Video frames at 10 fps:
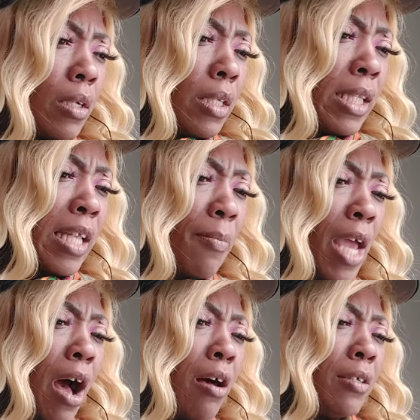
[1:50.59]
Some of
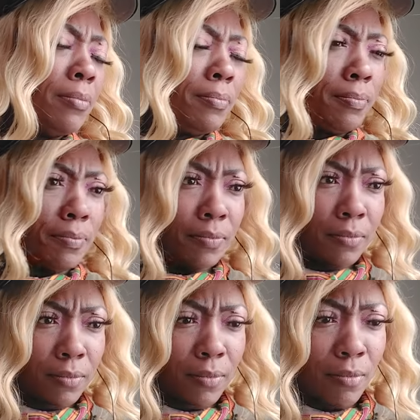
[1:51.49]
y'all
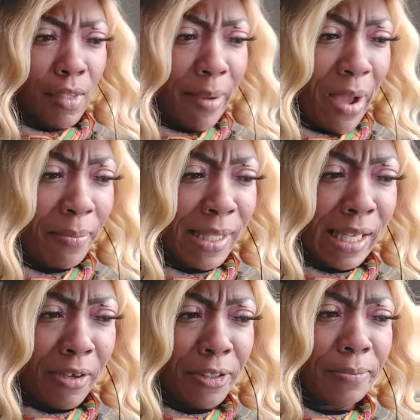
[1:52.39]
might be
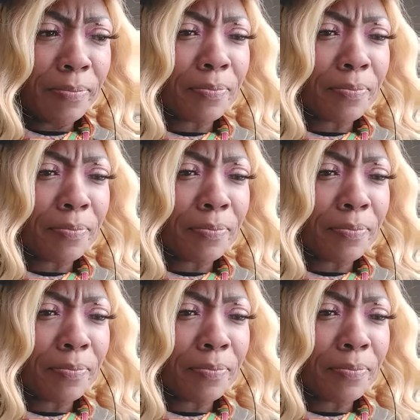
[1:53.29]
single.